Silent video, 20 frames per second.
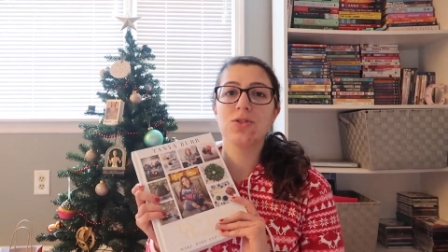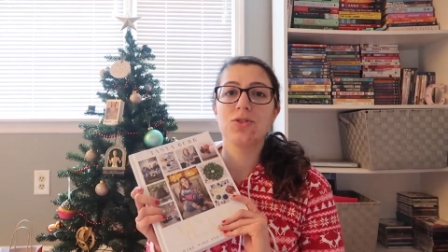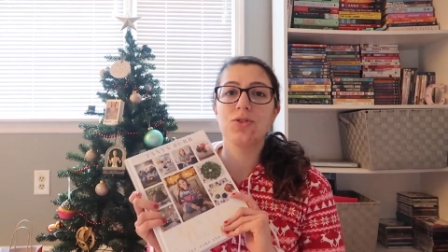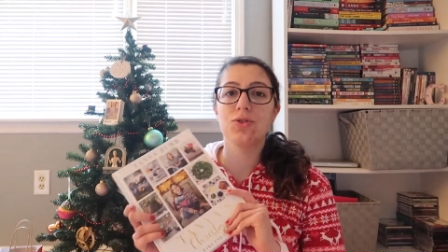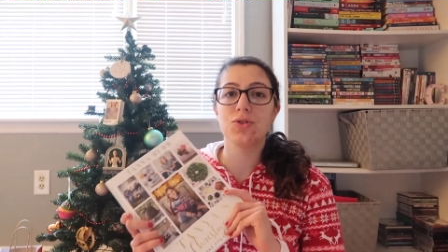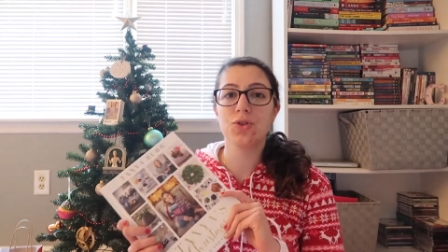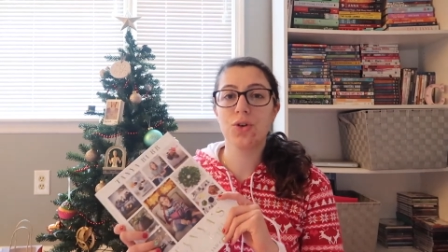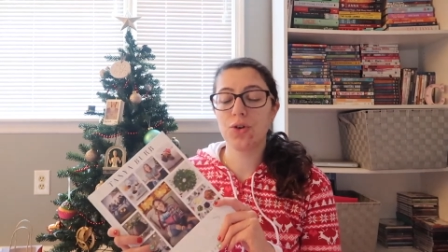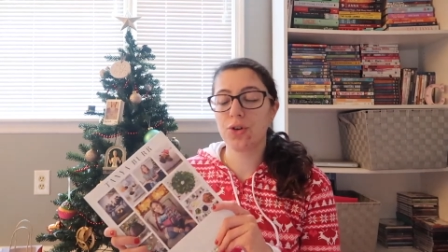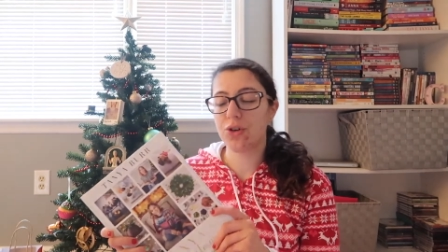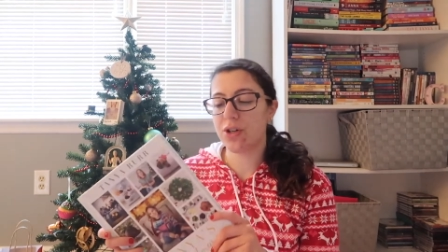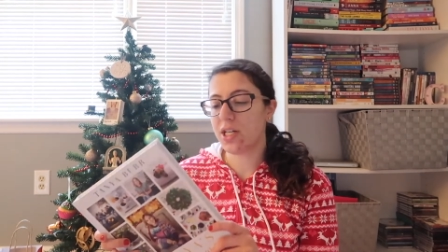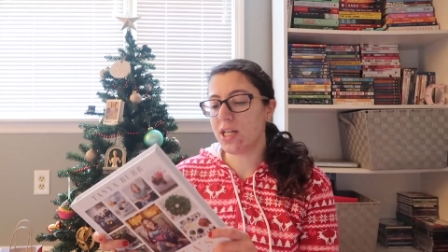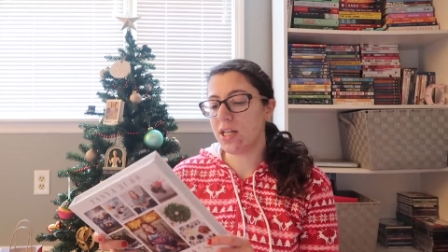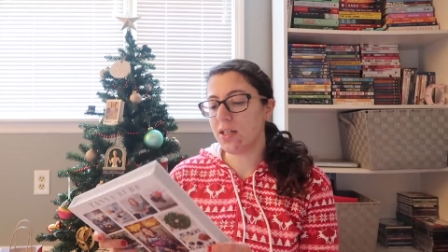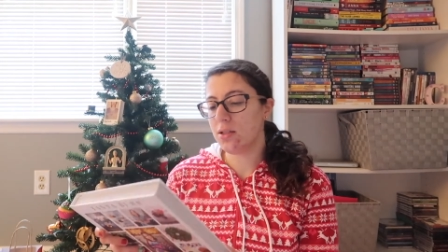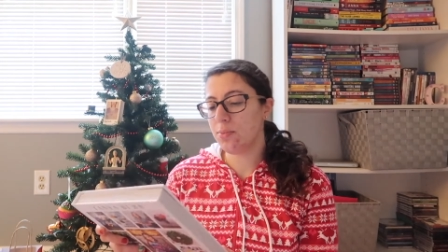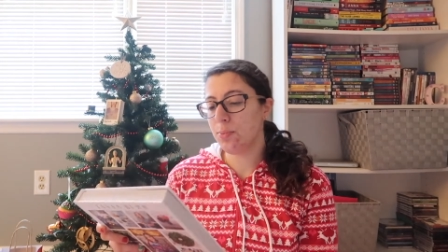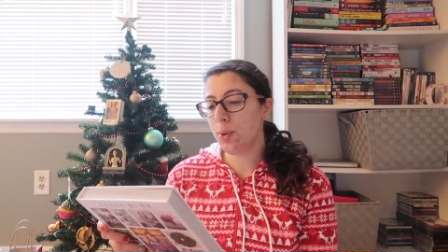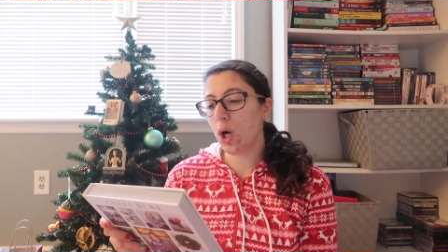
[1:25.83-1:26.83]

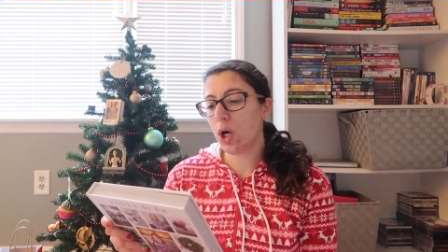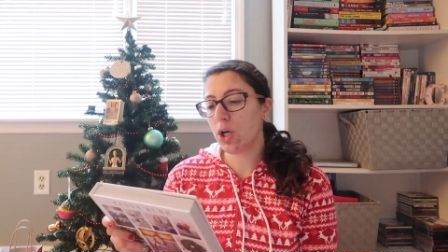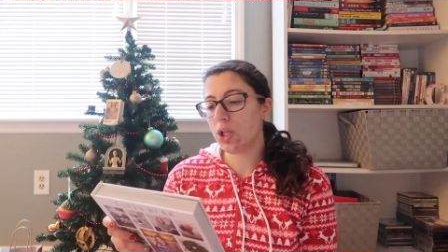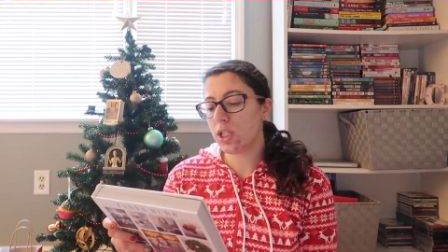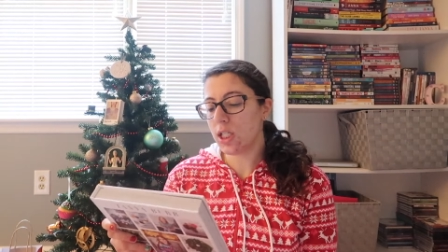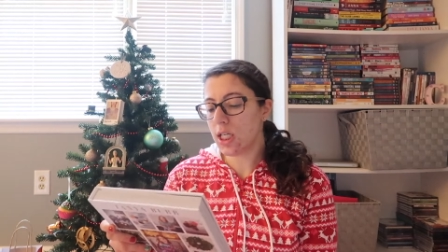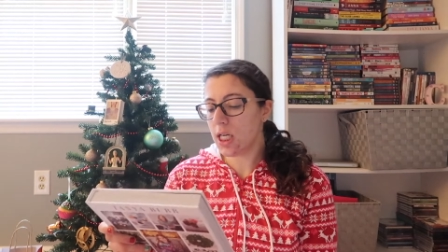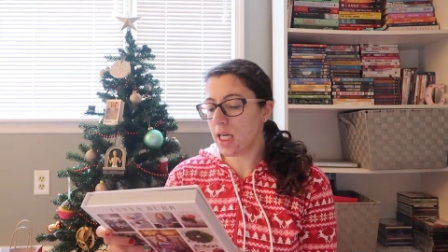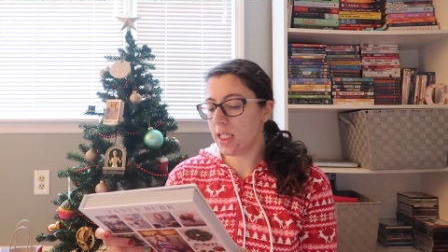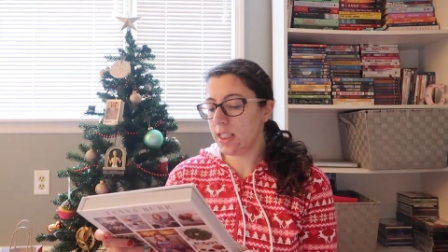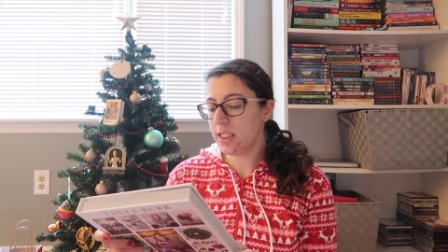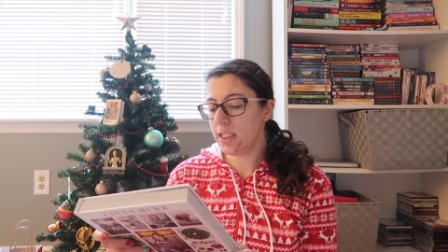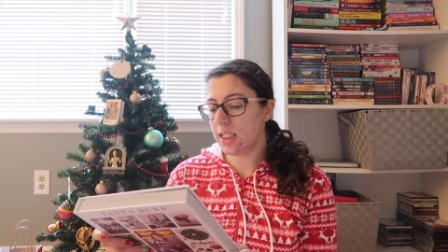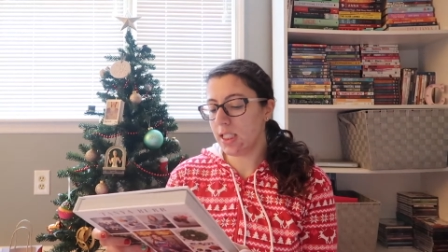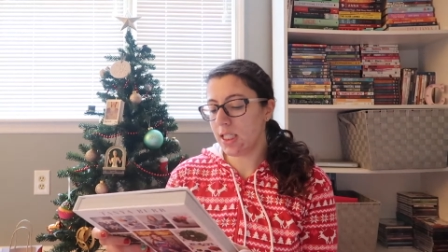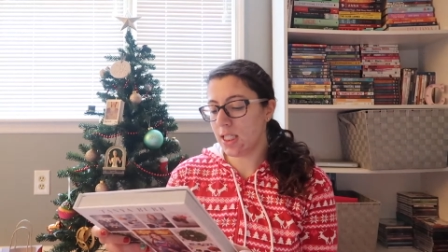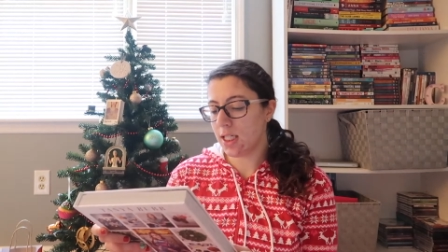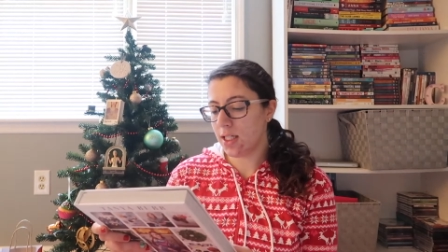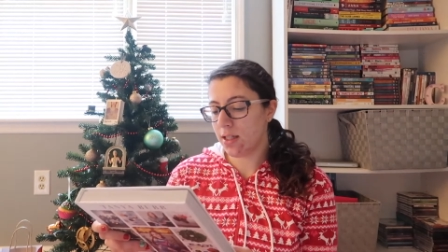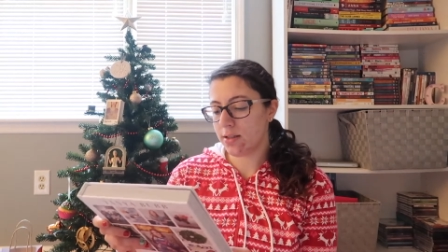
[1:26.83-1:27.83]
stories, party
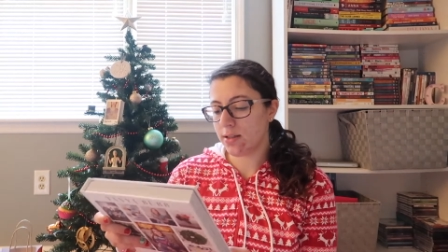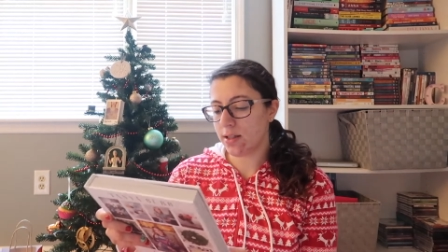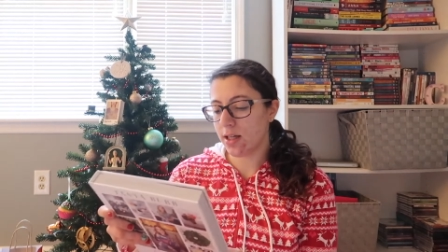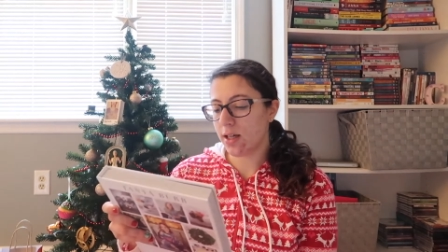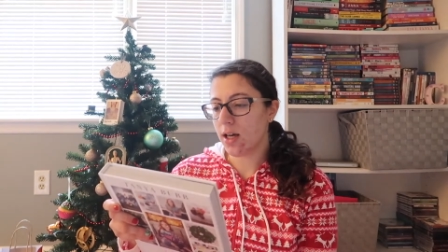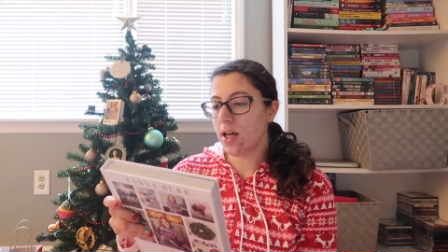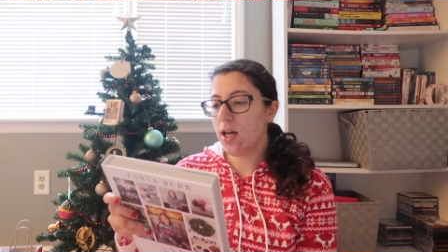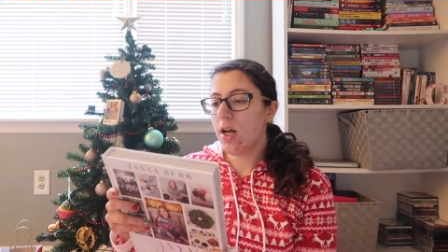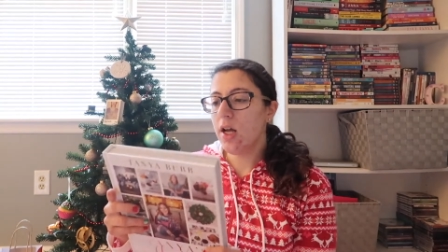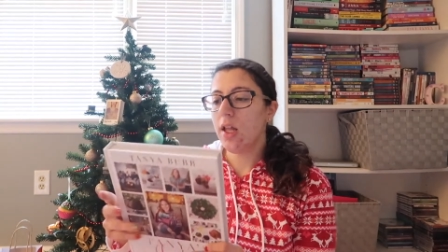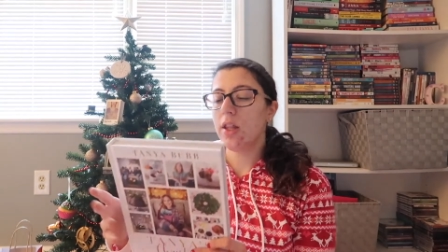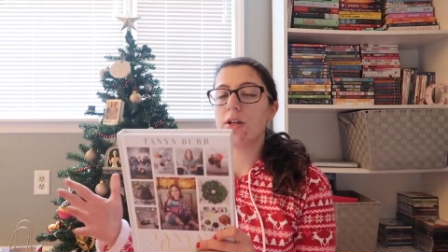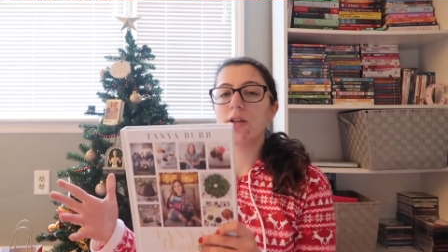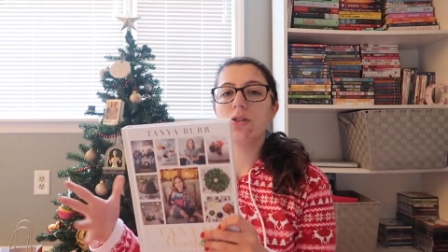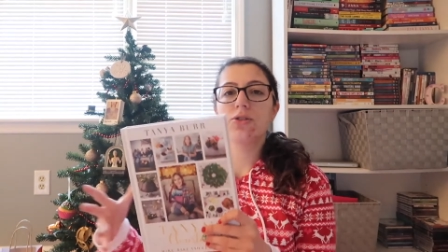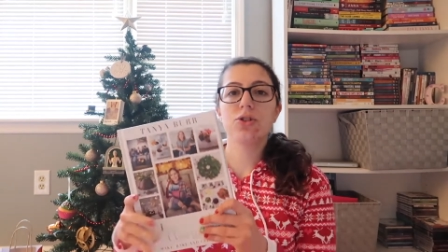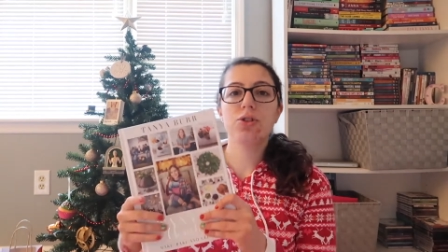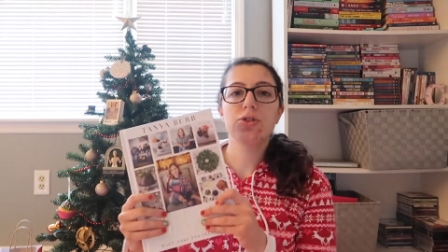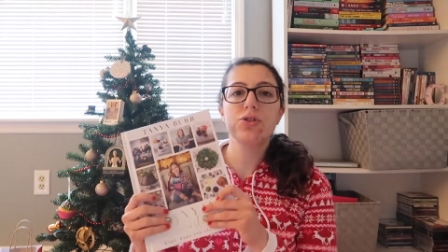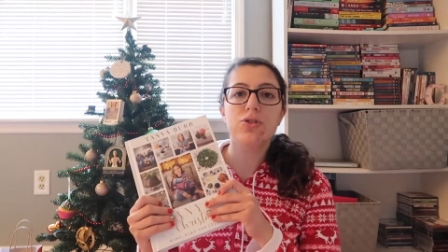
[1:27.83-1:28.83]
ideas, like
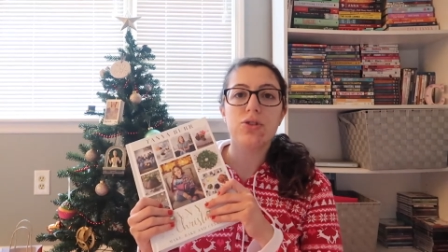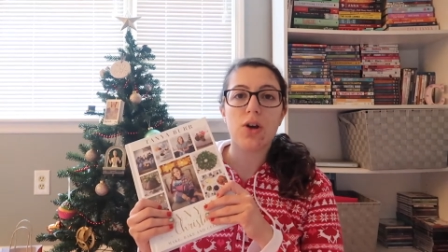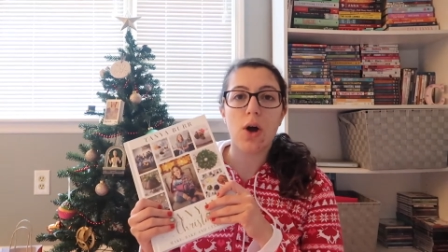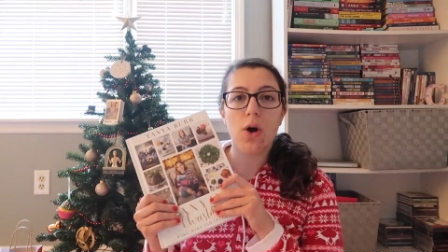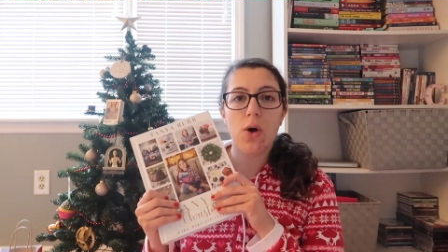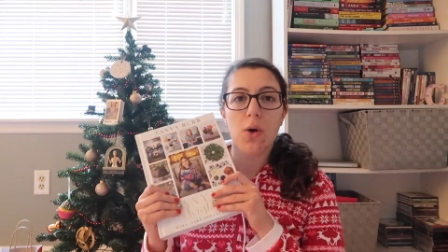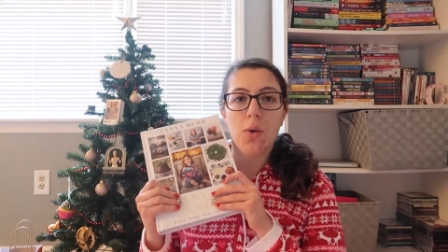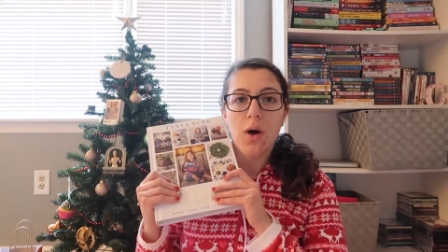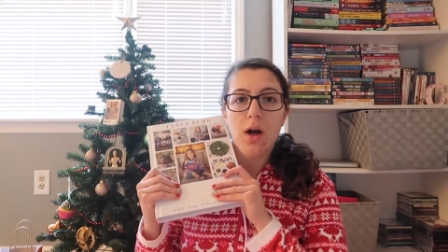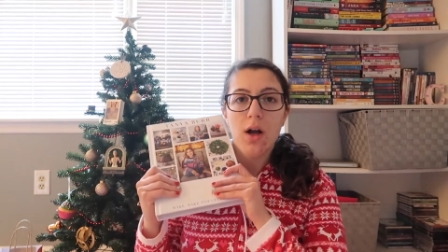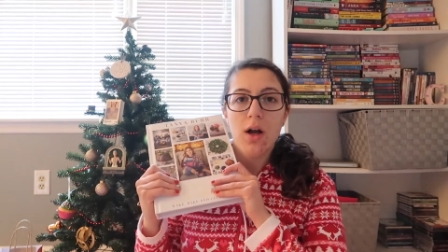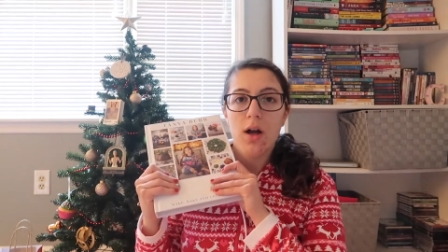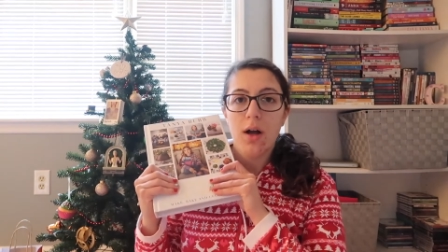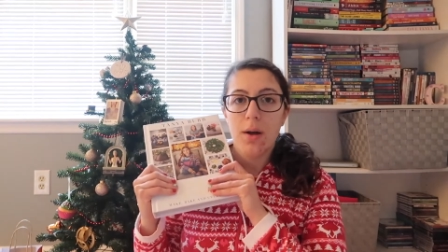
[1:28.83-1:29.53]
there's just so